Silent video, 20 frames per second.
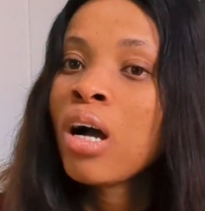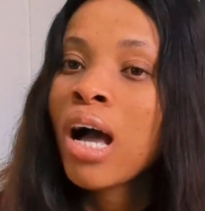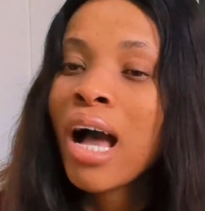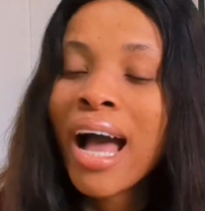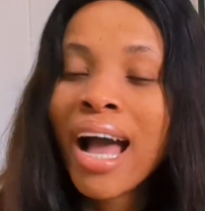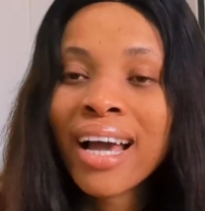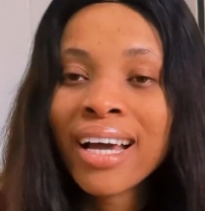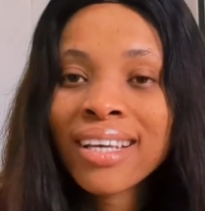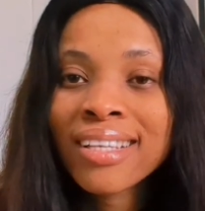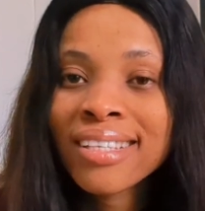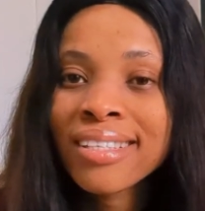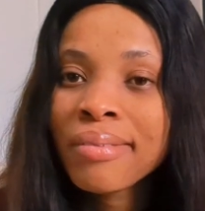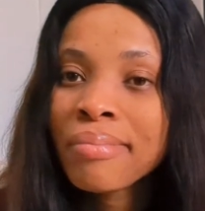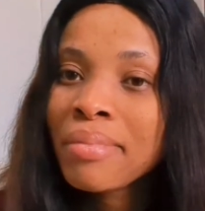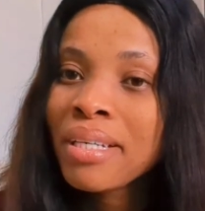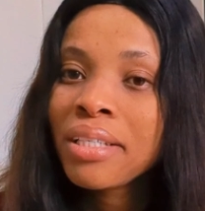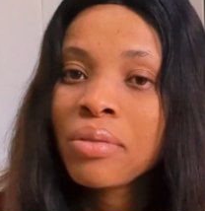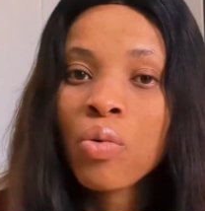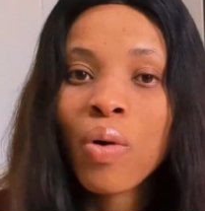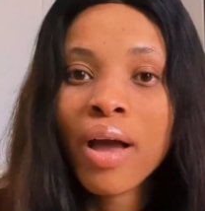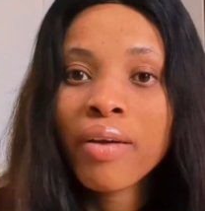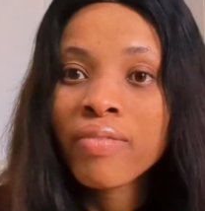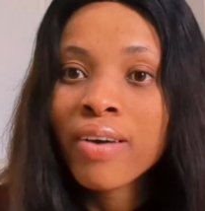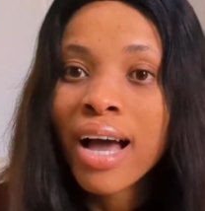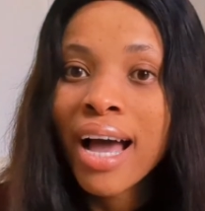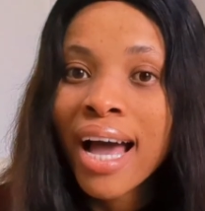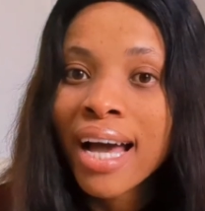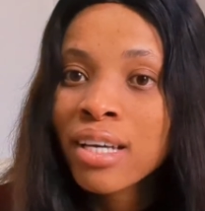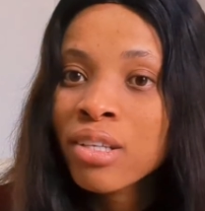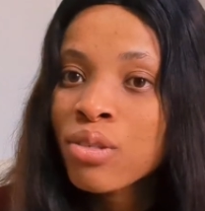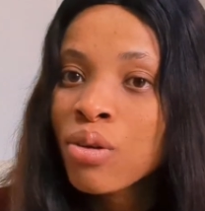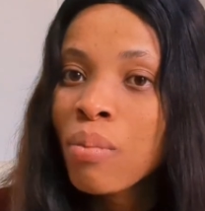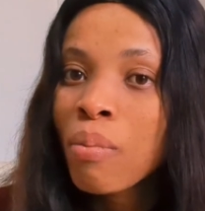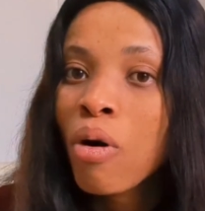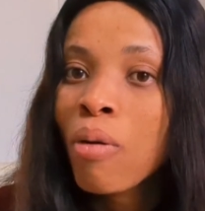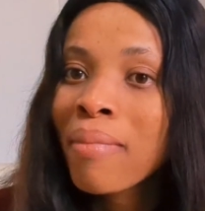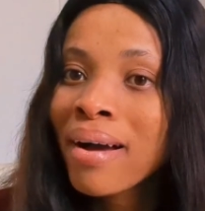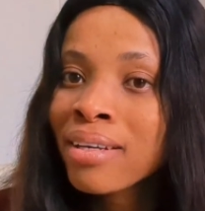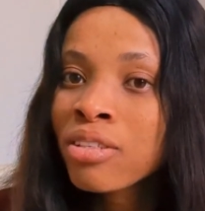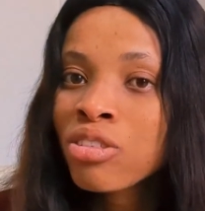ask the midwife, ask your
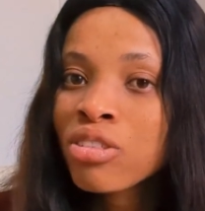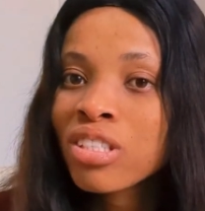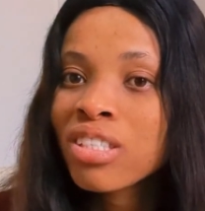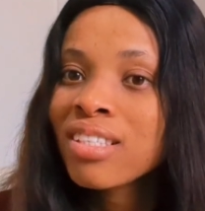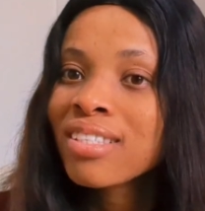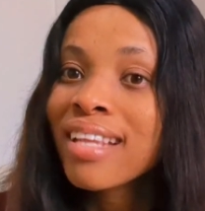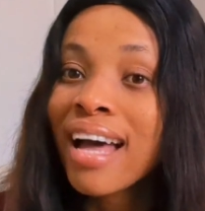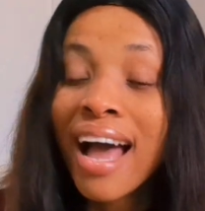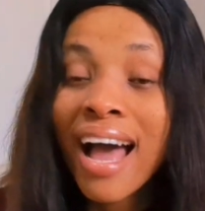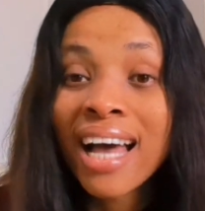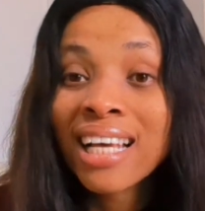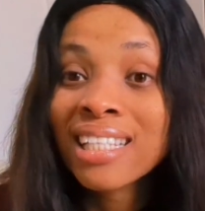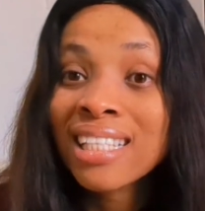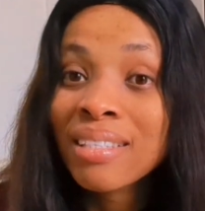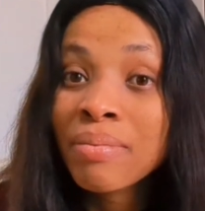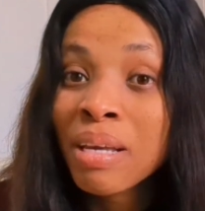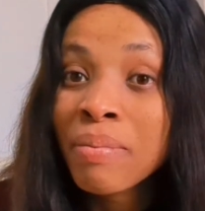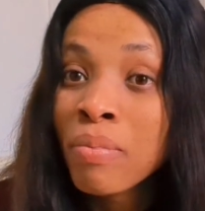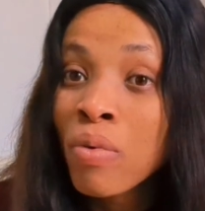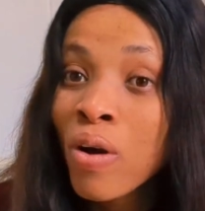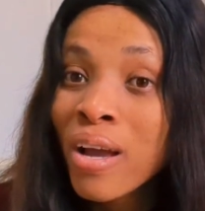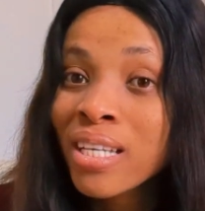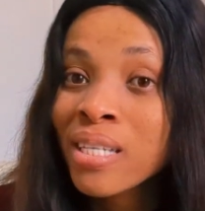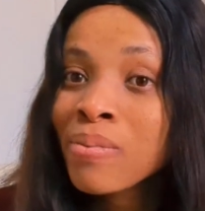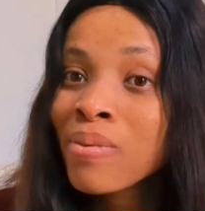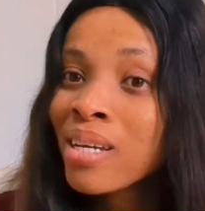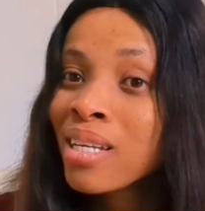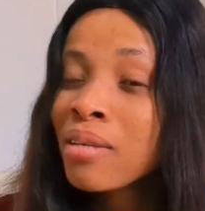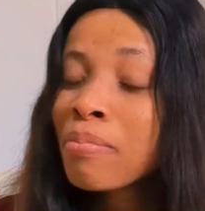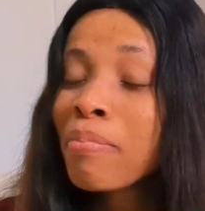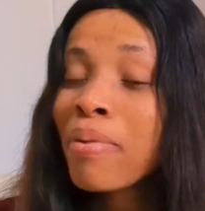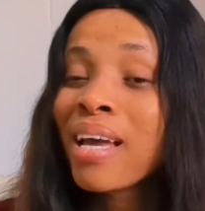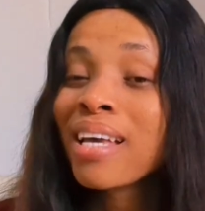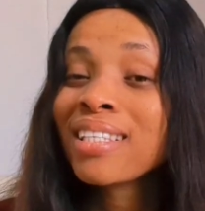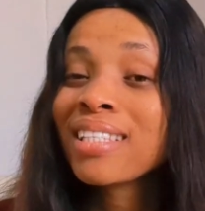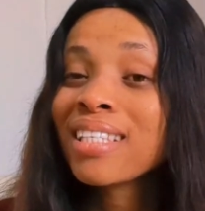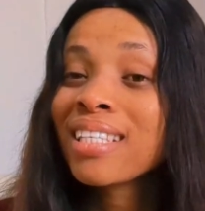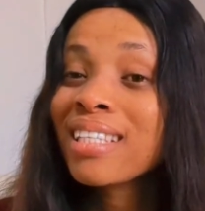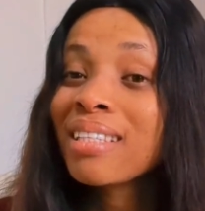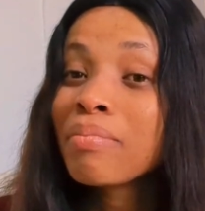mom, ask your sister, ask a more experienced
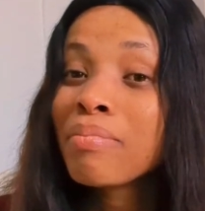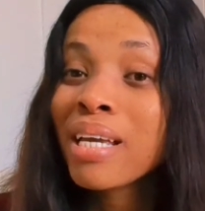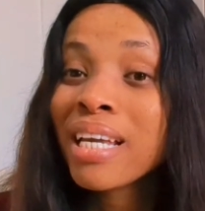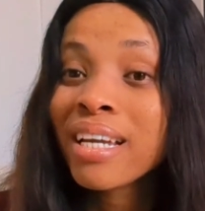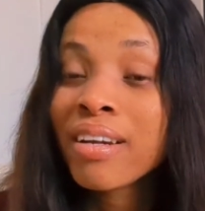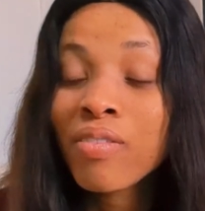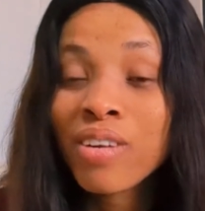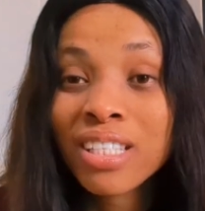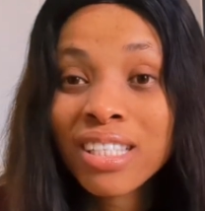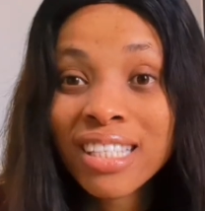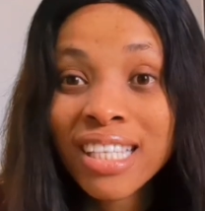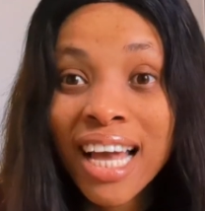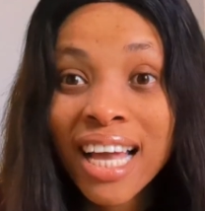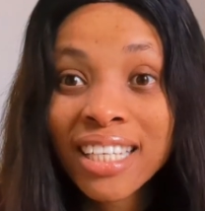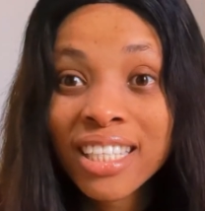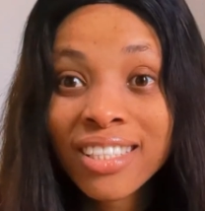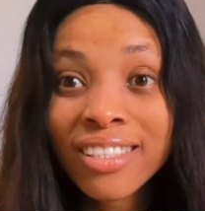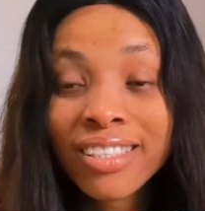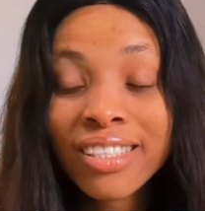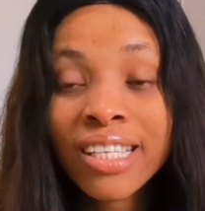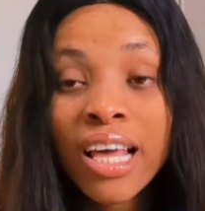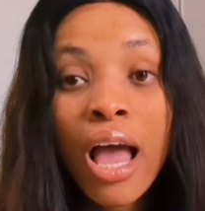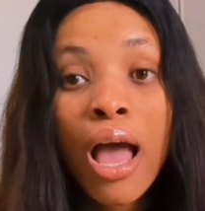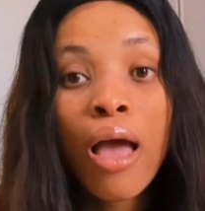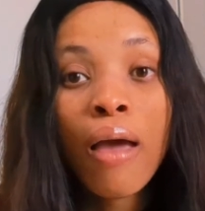person, make researches,